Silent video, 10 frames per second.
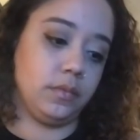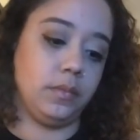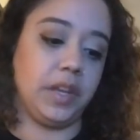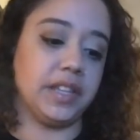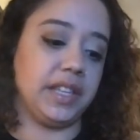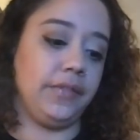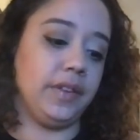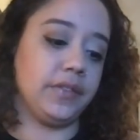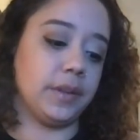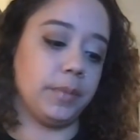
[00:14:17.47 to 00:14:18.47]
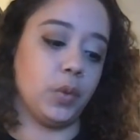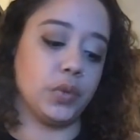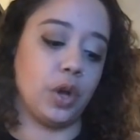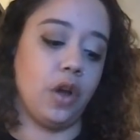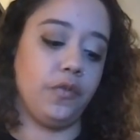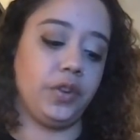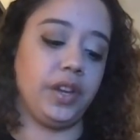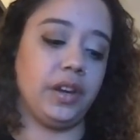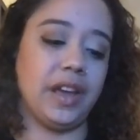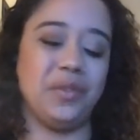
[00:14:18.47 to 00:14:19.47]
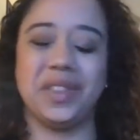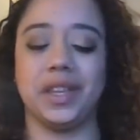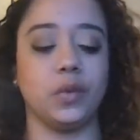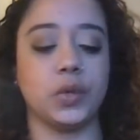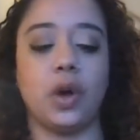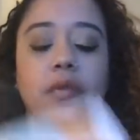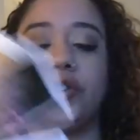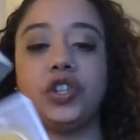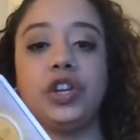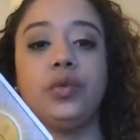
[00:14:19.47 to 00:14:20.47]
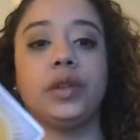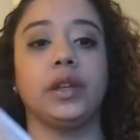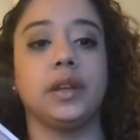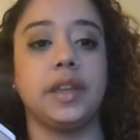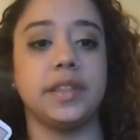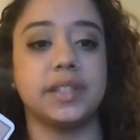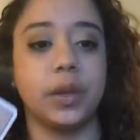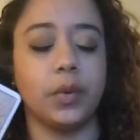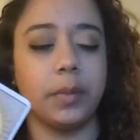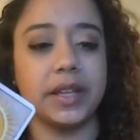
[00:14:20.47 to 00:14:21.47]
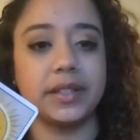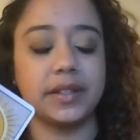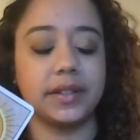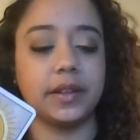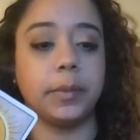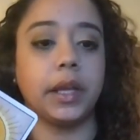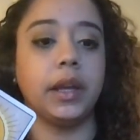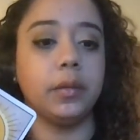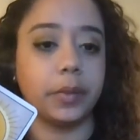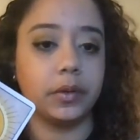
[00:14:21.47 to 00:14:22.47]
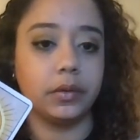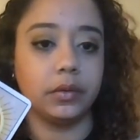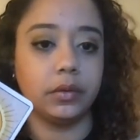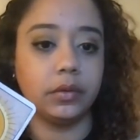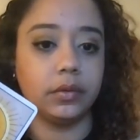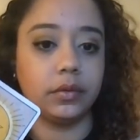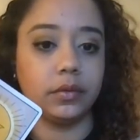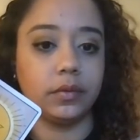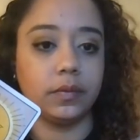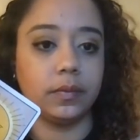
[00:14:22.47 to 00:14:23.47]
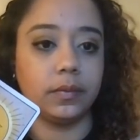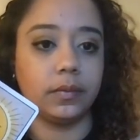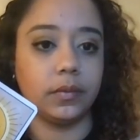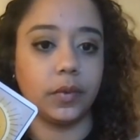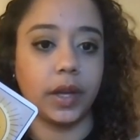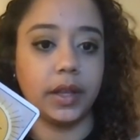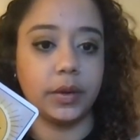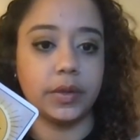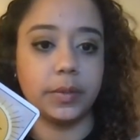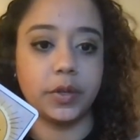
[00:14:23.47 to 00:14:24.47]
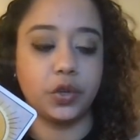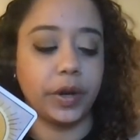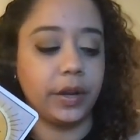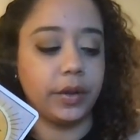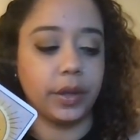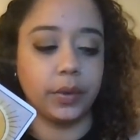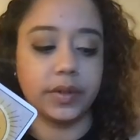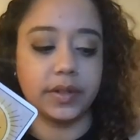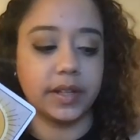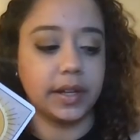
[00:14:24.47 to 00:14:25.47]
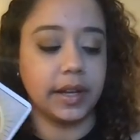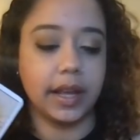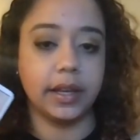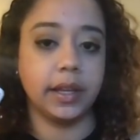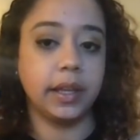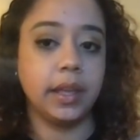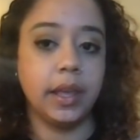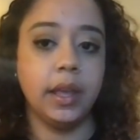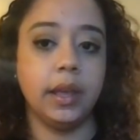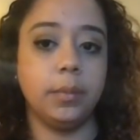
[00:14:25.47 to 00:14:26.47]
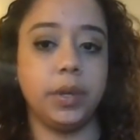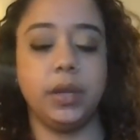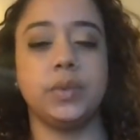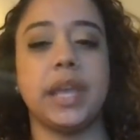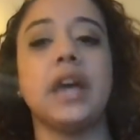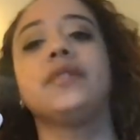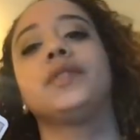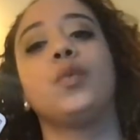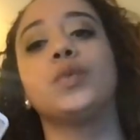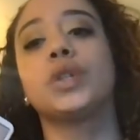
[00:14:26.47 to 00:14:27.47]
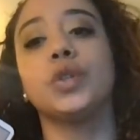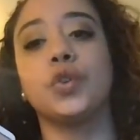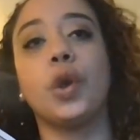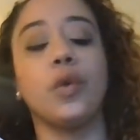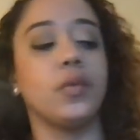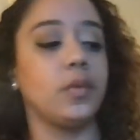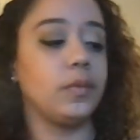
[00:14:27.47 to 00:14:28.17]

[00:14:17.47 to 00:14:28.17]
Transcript: Because even if something was offered here, I don't think it was offered genuinely. I think someone messed something up, okay? There was a betrayal, there was a sudden ending, but it was out of someone's control,